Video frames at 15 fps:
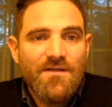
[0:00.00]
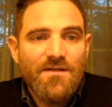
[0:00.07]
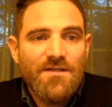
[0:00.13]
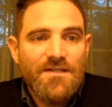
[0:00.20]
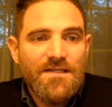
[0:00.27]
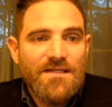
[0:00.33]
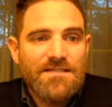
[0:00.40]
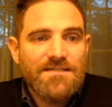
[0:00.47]

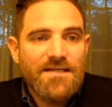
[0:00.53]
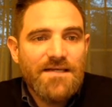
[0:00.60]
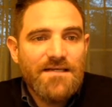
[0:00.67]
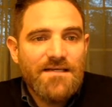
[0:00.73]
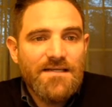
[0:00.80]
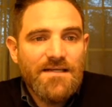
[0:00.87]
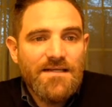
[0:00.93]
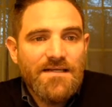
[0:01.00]
Yes, I
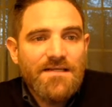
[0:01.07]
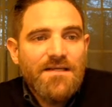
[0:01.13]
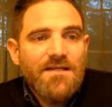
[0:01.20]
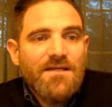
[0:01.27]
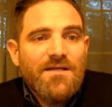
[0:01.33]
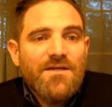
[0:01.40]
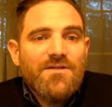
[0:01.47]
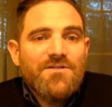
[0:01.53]
did.
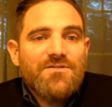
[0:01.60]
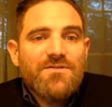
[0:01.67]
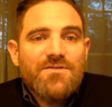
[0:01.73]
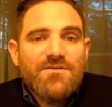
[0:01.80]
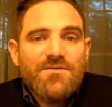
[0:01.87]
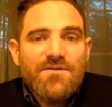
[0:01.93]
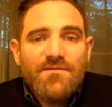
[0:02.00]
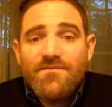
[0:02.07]

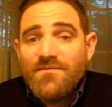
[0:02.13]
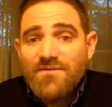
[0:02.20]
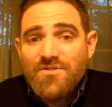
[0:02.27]
So you have the